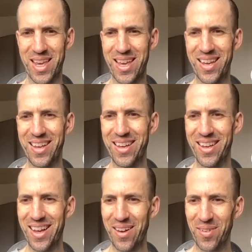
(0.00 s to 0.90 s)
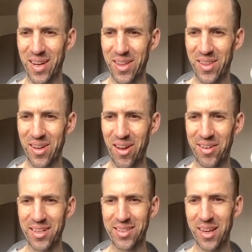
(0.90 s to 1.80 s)
I forget the
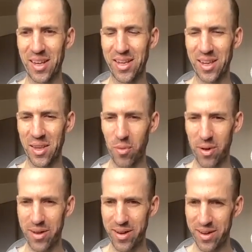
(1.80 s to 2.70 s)
contest that he that he won.